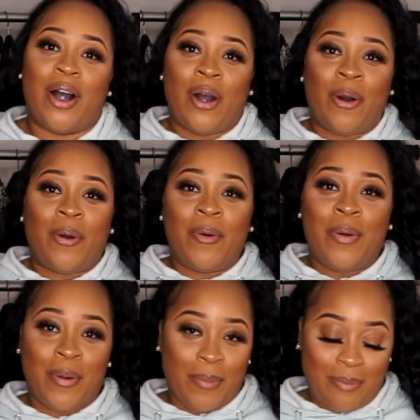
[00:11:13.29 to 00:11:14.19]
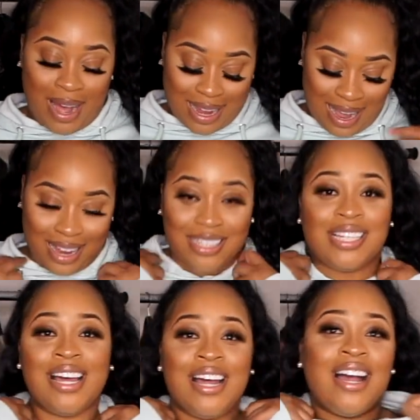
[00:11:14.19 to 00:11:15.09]
Oh my gosh,
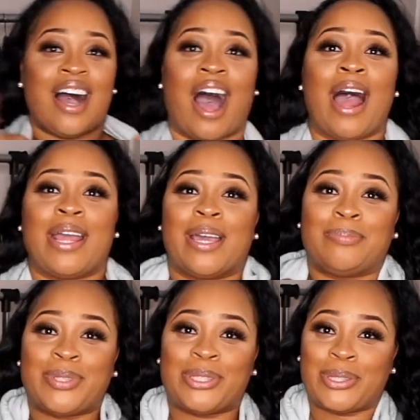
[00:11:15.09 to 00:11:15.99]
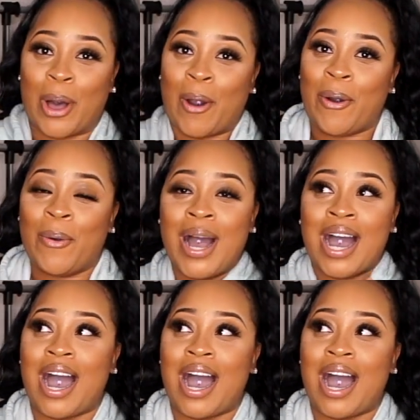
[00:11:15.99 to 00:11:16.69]
I am so